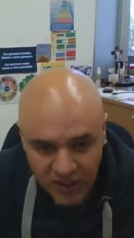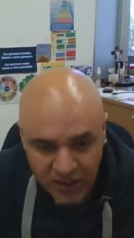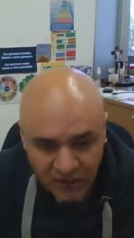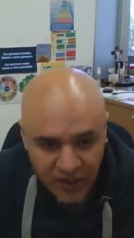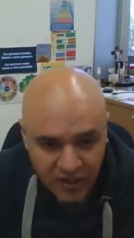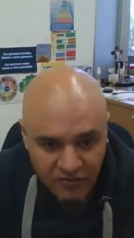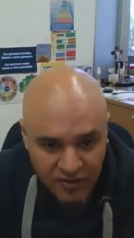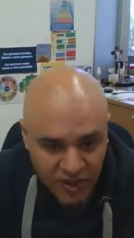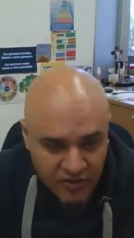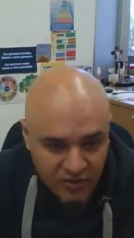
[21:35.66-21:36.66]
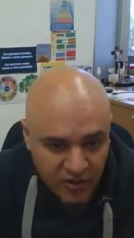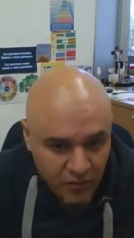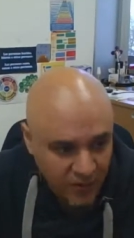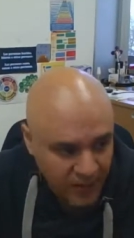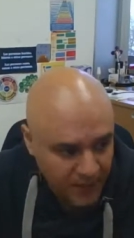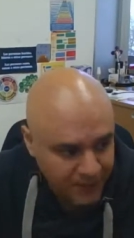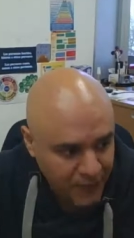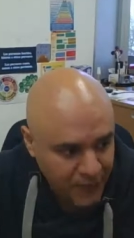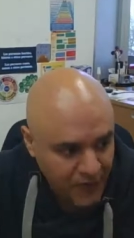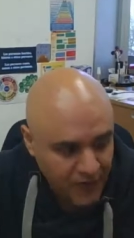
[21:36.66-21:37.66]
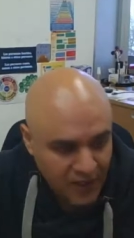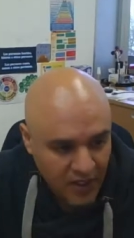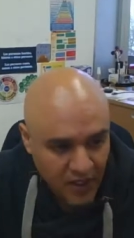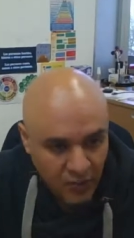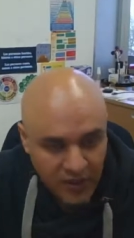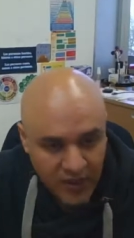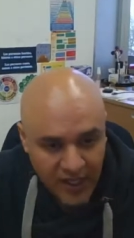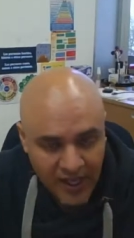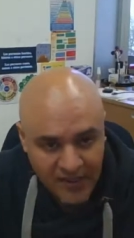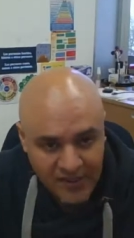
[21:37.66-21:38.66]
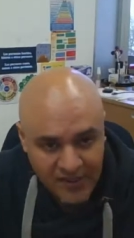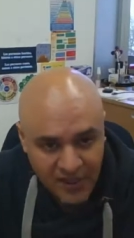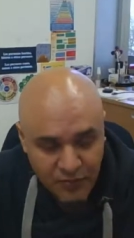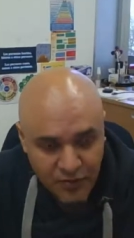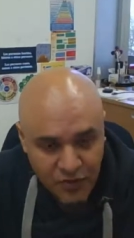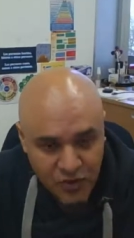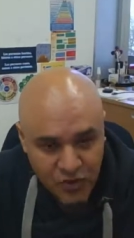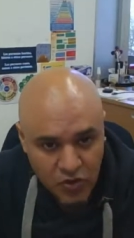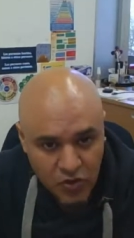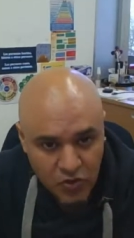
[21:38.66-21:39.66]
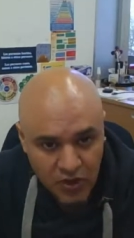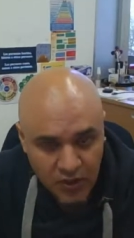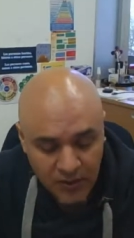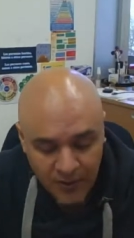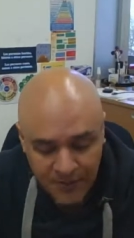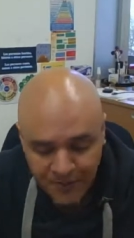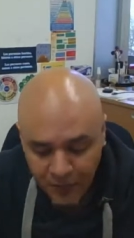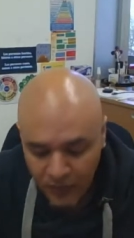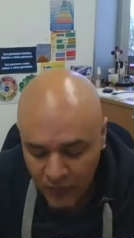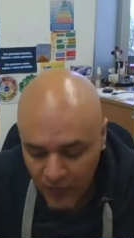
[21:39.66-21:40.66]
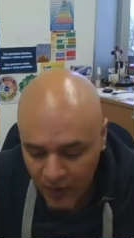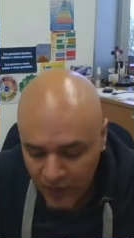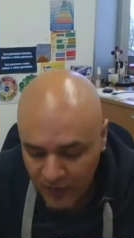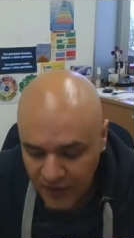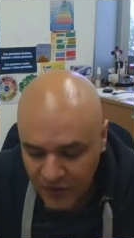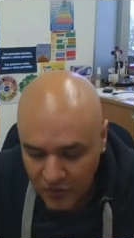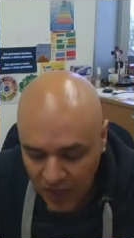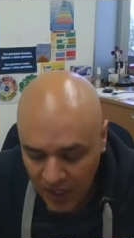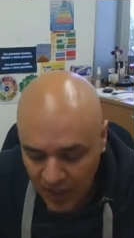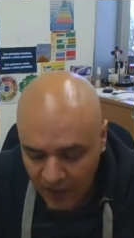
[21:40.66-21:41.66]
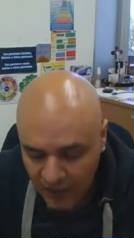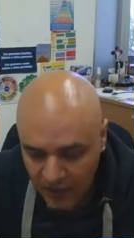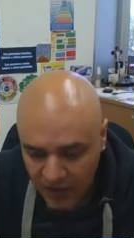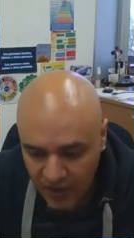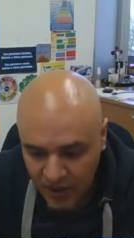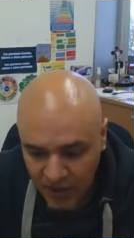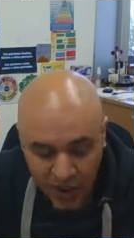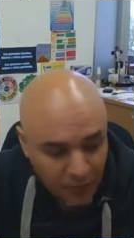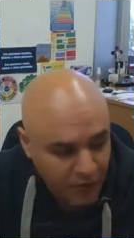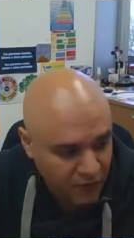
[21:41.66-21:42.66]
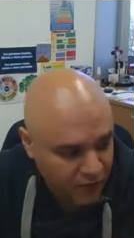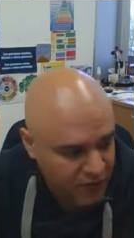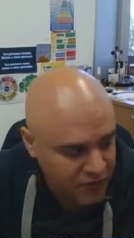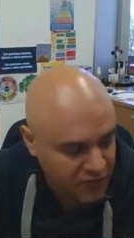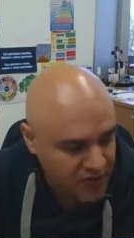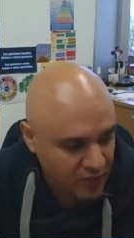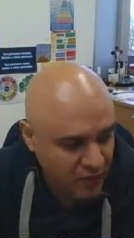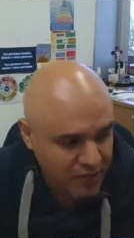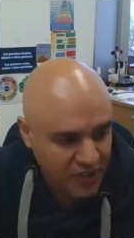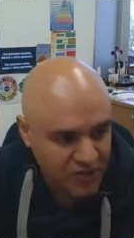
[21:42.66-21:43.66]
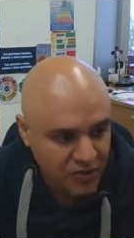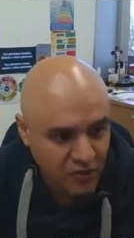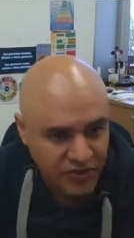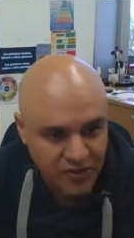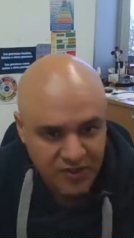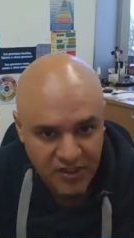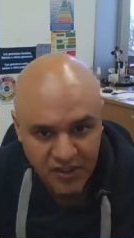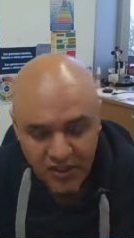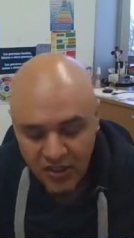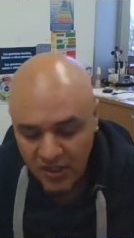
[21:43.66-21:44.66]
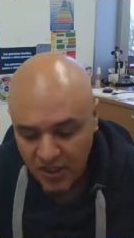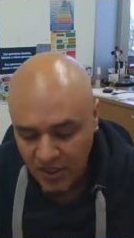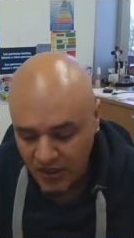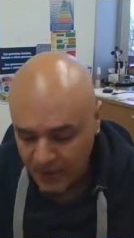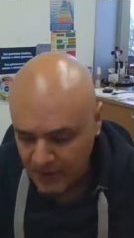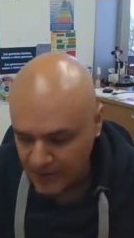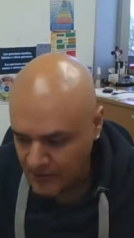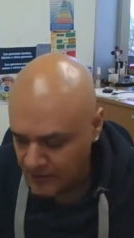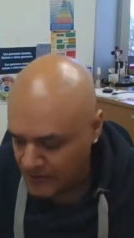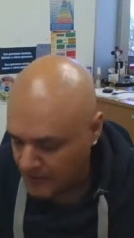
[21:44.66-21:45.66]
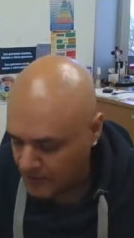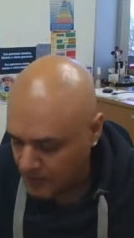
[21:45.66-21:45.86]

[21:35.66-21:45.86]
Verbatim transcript: it in a very general way that we ask them just to um, describe uh, a couple of features that we mentioned we just see uh,